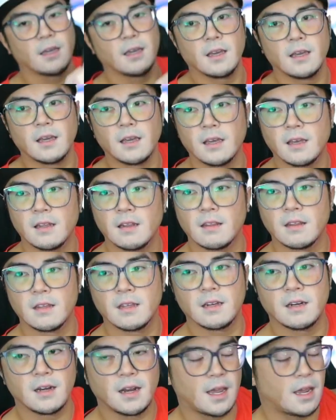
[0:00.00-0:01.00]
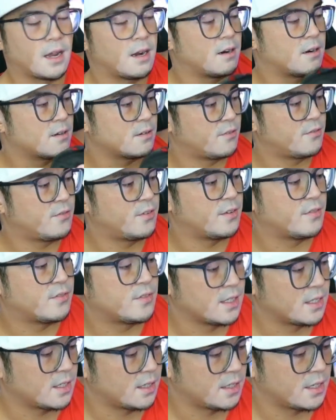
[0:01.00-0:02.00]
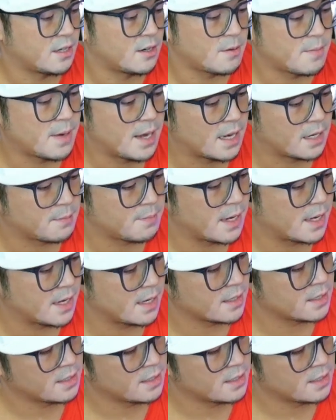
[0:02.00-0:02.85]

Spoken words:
in the Nair 15-liter backpack,